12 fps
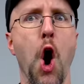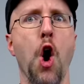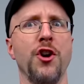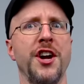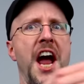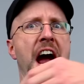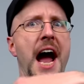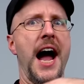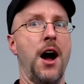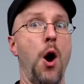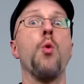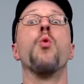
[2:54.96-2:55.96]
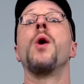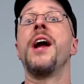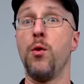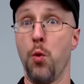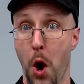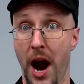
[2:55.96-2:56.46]
Oh yeah, we
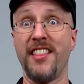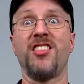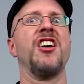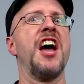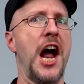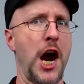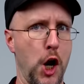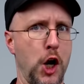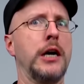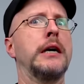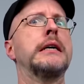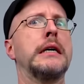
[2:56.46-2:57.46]
went there!